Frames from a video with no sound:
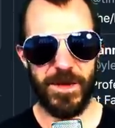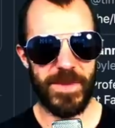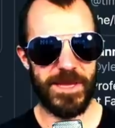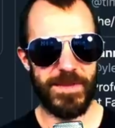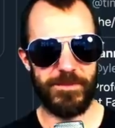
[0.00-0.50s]

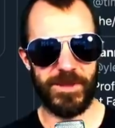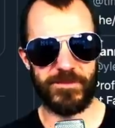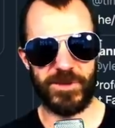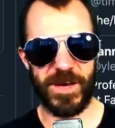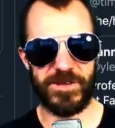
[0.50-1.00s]
Many people have
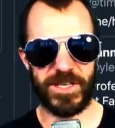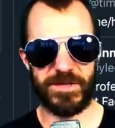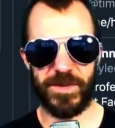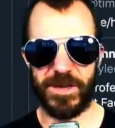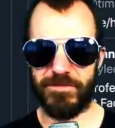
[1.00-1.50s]
tried to
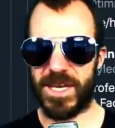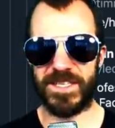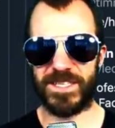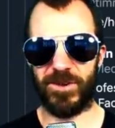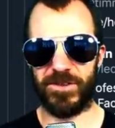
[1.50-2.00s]
explain, many
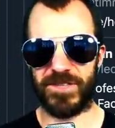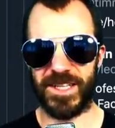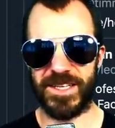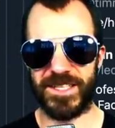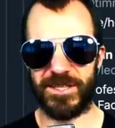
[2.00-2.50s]
scholars
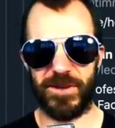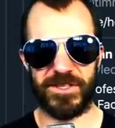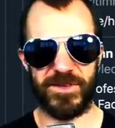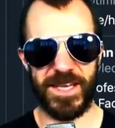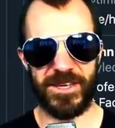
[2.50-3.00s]
listen to us.
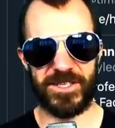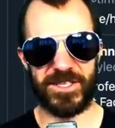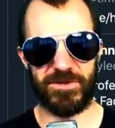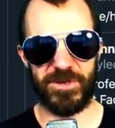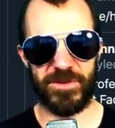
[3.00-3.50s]
You can't
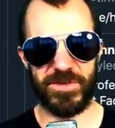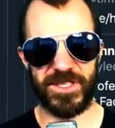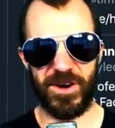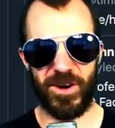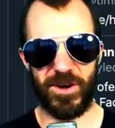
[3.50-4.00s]
just reduce
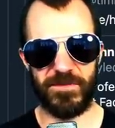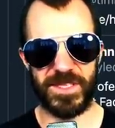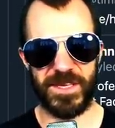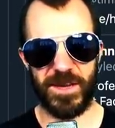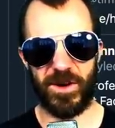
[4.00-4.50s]
the
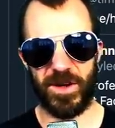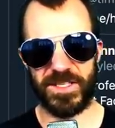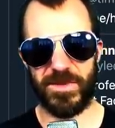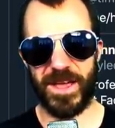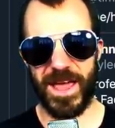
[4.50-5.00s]
harms caused
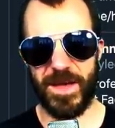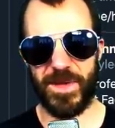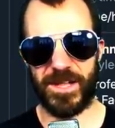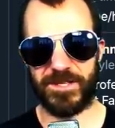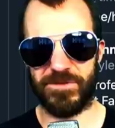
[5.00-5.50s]
by
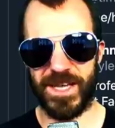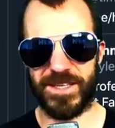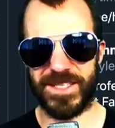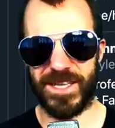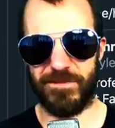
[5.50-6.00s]
ML2
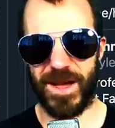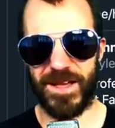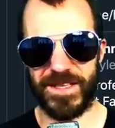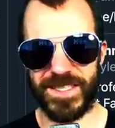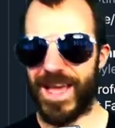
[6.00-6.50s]
dataset
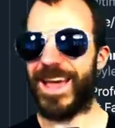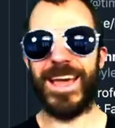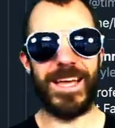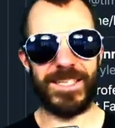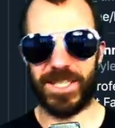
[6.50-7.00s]
bias.
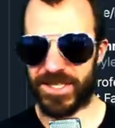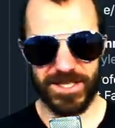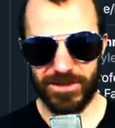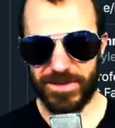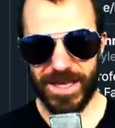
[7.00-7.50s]
Doesn't
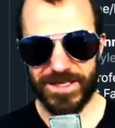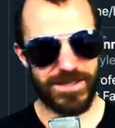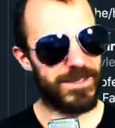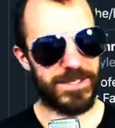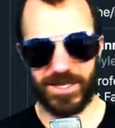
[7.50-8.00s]
do that,
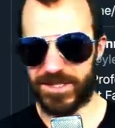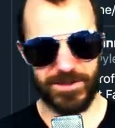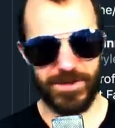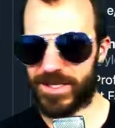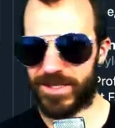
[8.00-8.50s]
doesn't
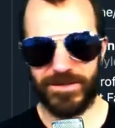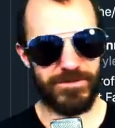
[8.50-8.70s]
do it.